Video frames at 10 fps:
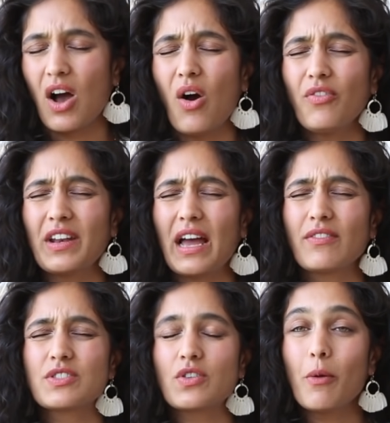often
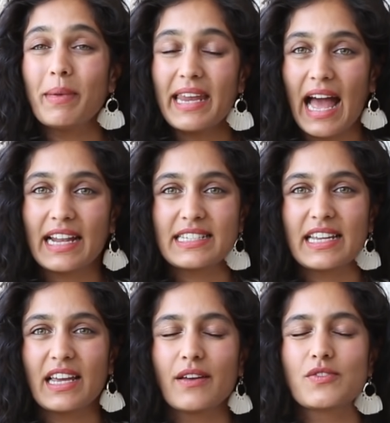have so many
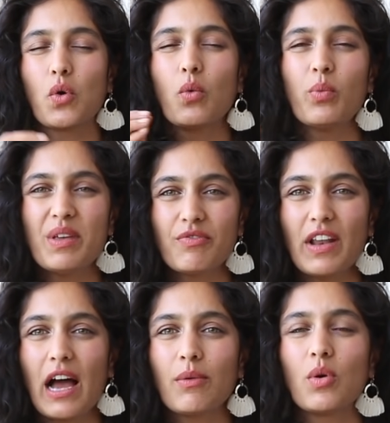additives or wheat
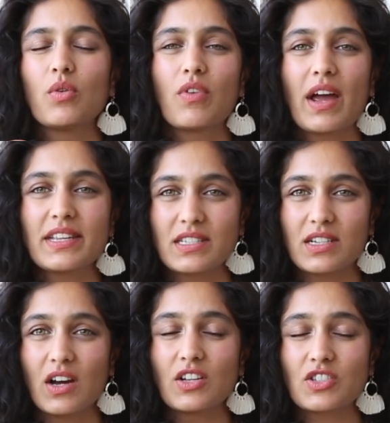flour or rice
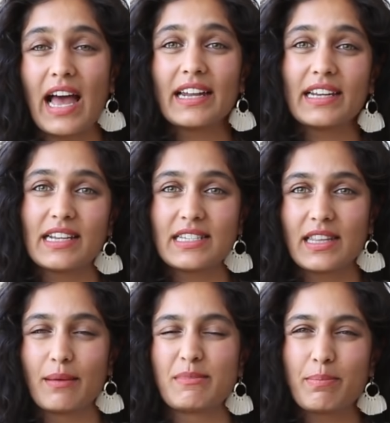starch added into
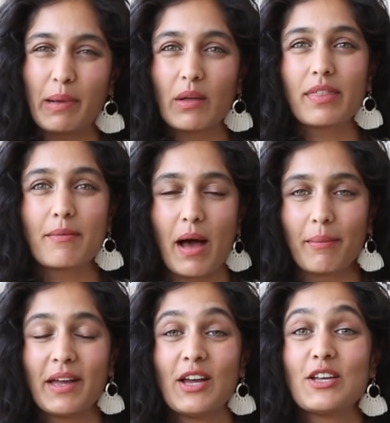them to bulk them up.